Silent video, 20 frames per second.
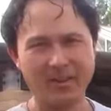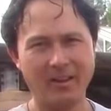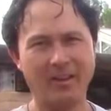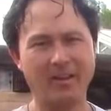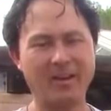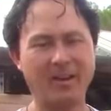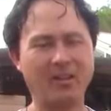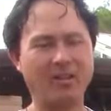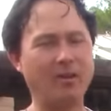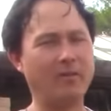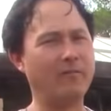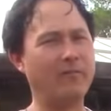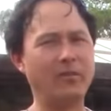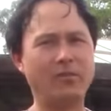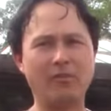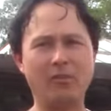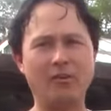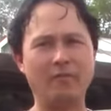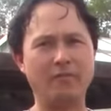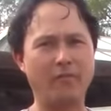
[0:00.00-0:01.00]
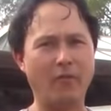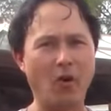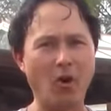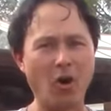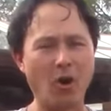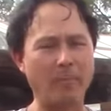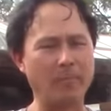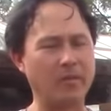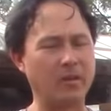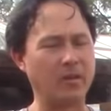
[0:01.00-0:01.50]
And I love visiting
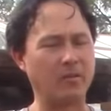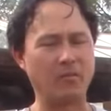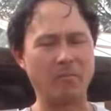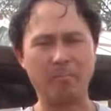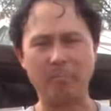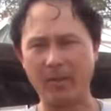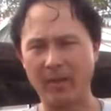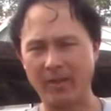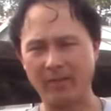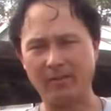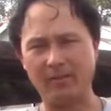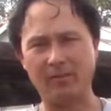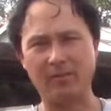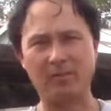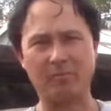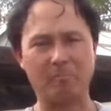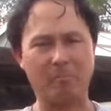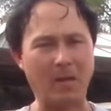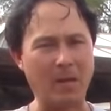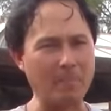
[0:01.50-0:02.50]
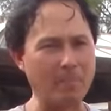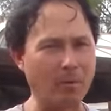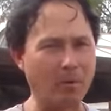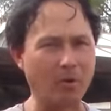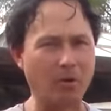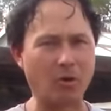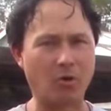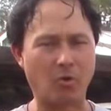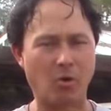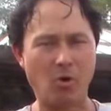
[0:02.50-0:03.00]
farms and different places and
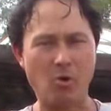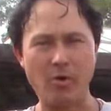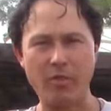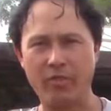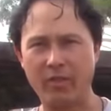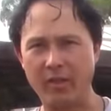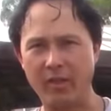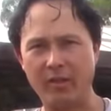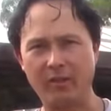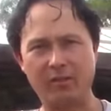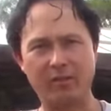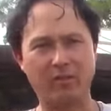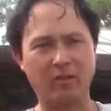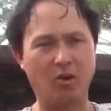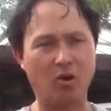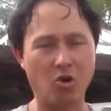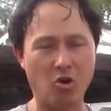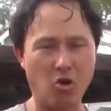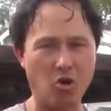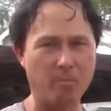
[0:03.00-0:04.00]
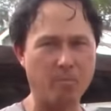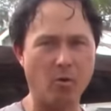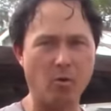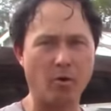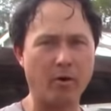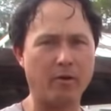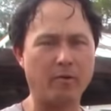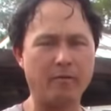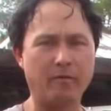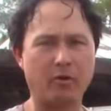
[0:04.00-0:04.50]
people growing things in their home
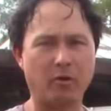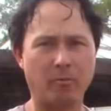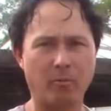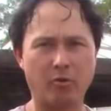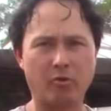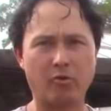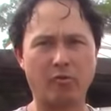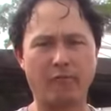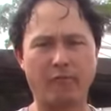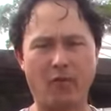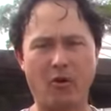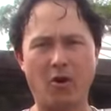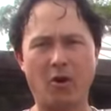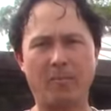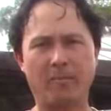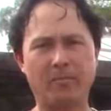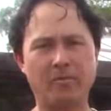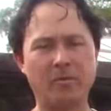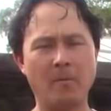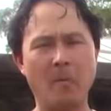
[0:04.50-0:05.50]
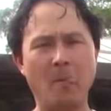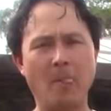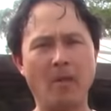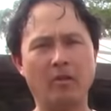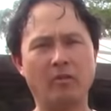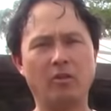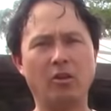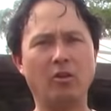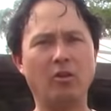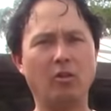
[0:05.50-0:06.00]
or in commercial farms
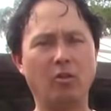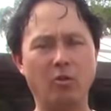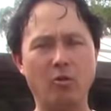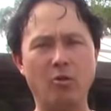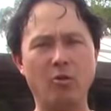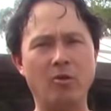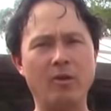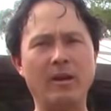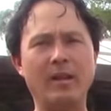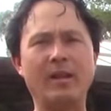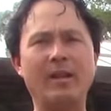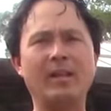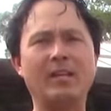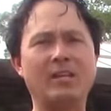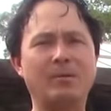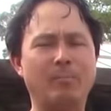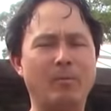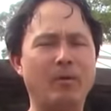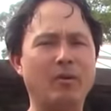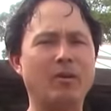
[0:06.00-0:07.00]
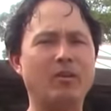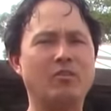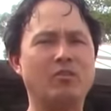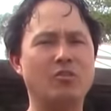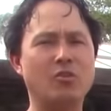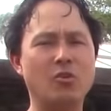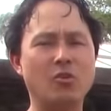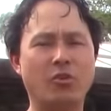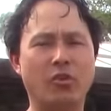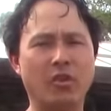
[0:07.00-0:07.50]
to learn and experience
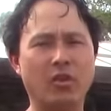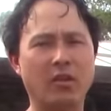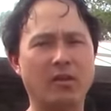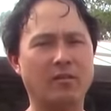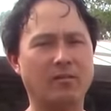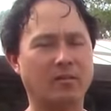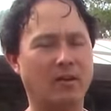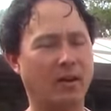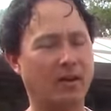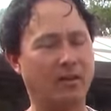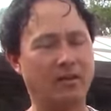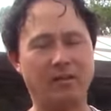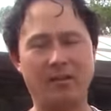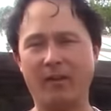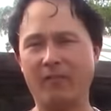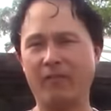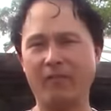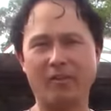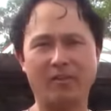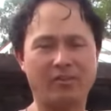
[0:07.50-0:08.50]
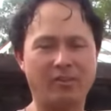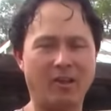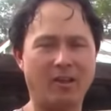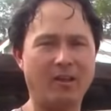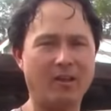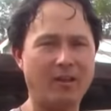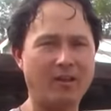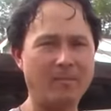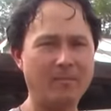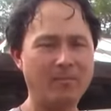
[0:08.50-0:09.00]
new things. And I could definitely
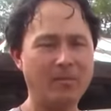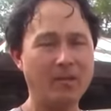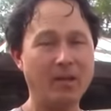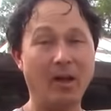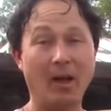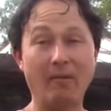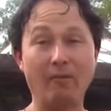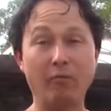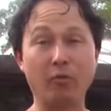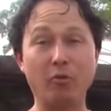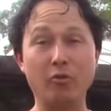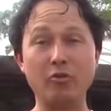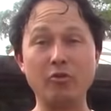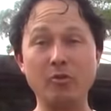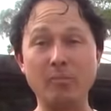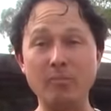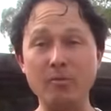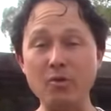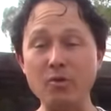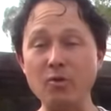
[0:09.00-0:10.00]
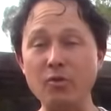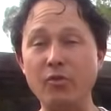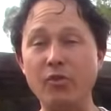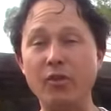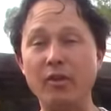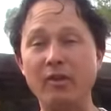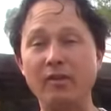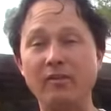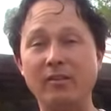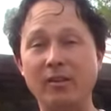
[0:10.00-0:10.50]
say I've learned some new
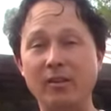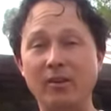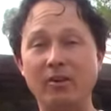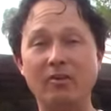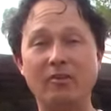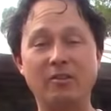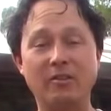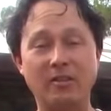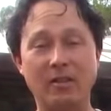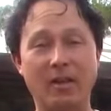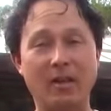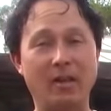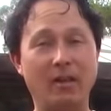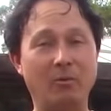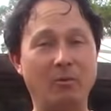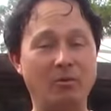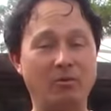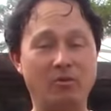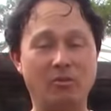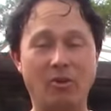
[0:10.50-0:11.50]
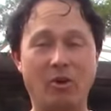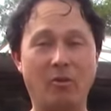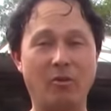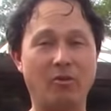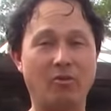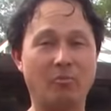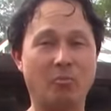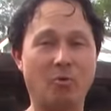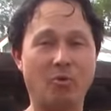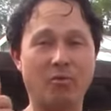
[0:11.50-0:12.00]
things here today, which is
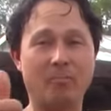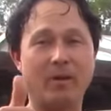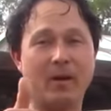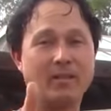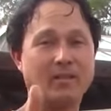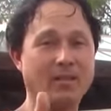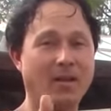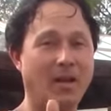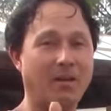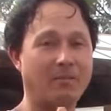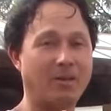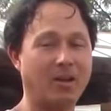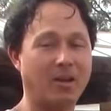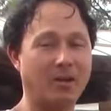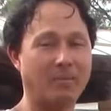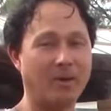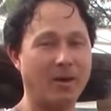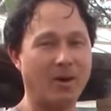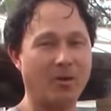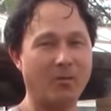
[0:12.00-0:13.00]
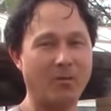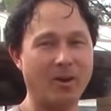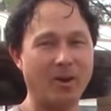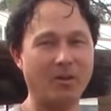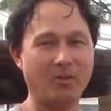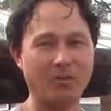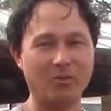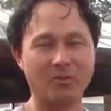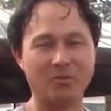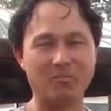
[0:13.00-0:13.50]
always worth my time to come out when I
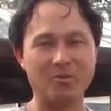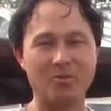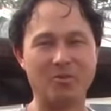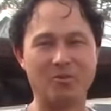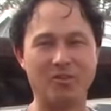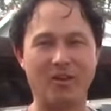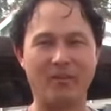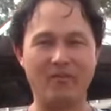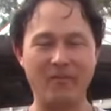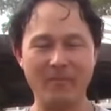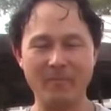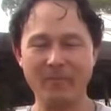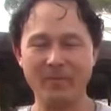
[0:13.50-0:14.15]
learn some new stuff.